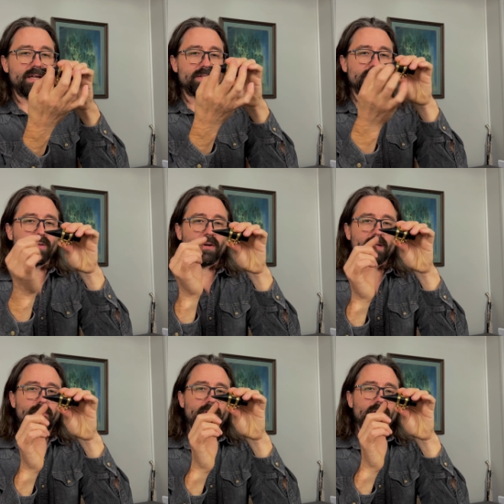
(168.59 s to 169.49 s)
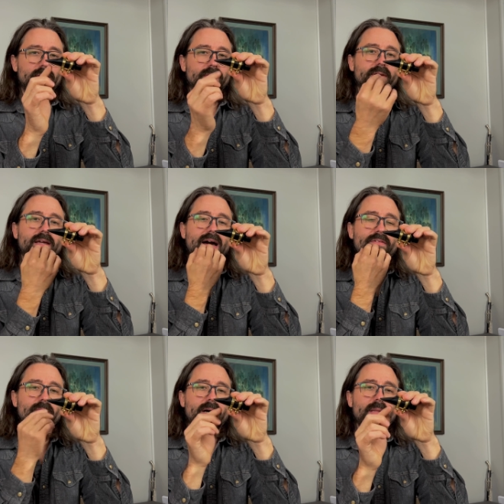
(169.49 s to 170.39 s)
So you want to you have
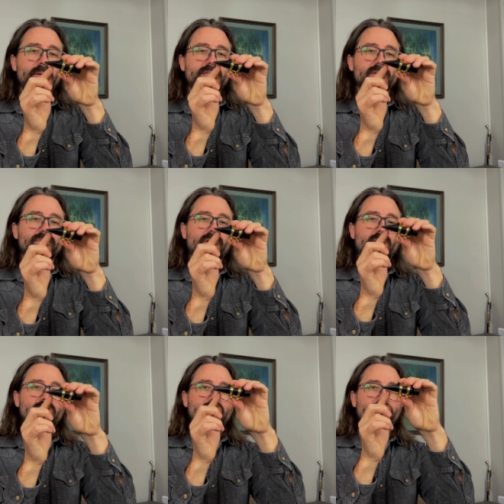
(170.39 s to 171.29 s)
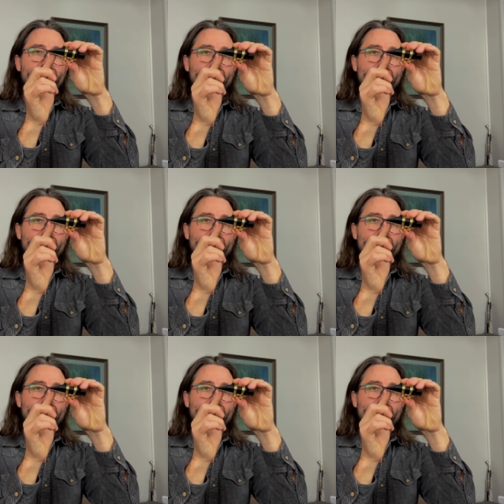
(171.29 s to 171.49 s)
your mouthpiece in far enough